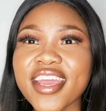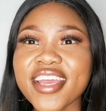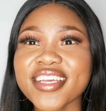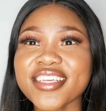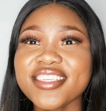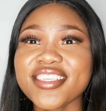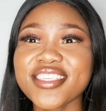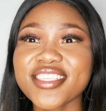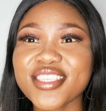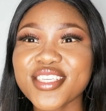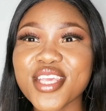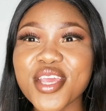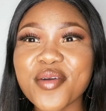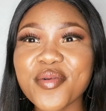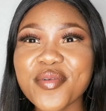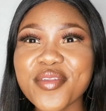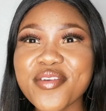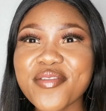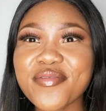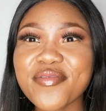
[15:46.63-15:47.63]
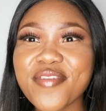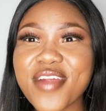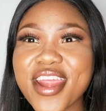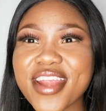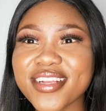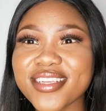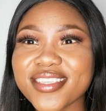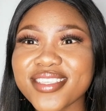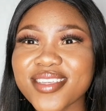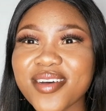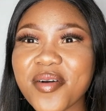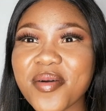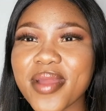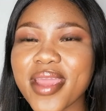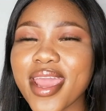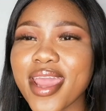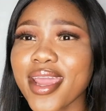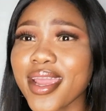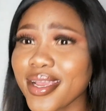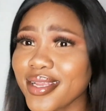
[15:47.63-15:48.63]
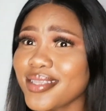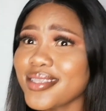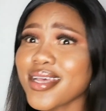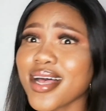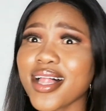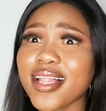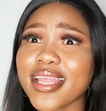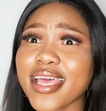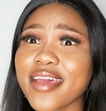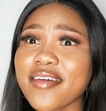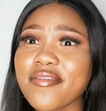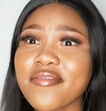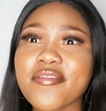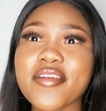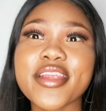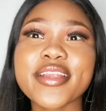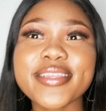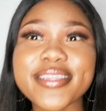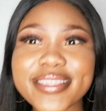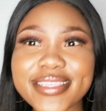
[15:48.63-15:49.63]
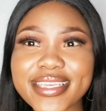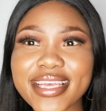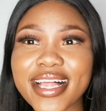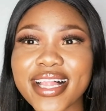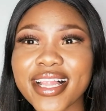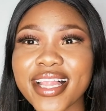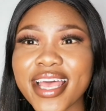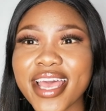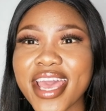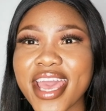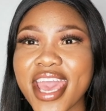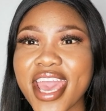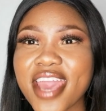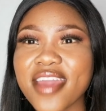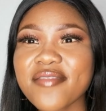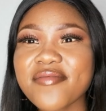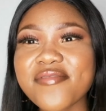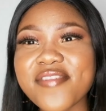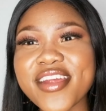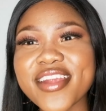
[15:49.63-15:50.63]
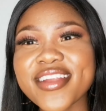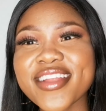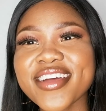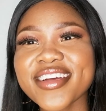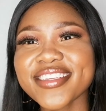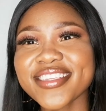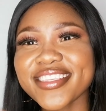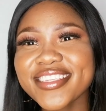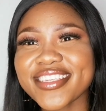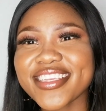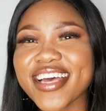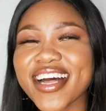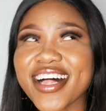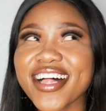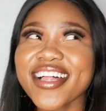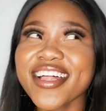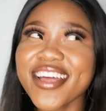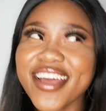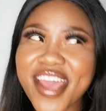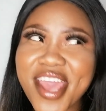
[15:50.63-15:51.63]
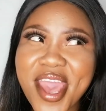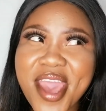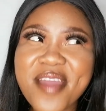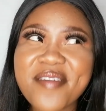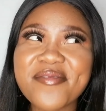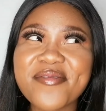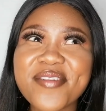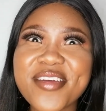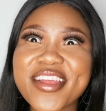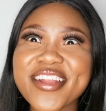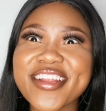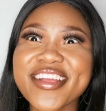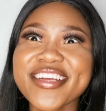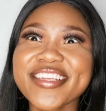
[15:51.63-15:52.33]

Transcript: share with your friends, okay? Tell a friend to tell a friend to tell a friend